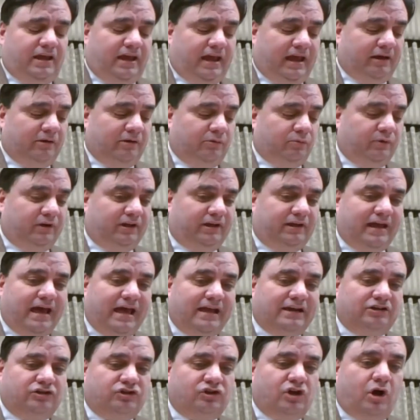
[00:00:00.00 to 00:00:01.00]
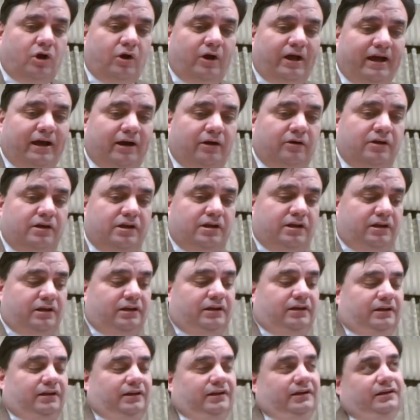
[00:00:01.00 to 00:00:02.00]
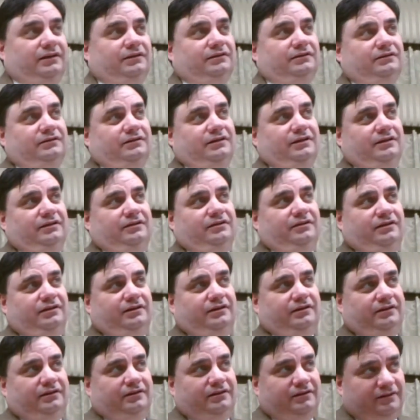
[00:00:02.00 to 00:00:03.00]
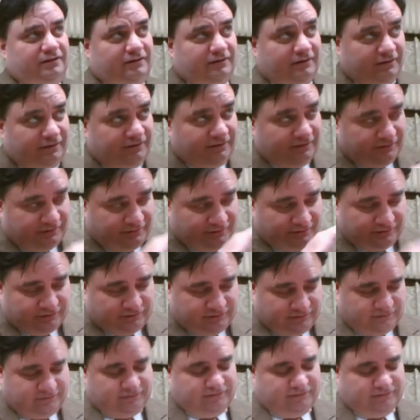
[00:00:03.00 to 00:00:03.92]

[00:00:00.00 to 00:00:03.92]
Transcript: And we kind of saw how in, in the, the, the,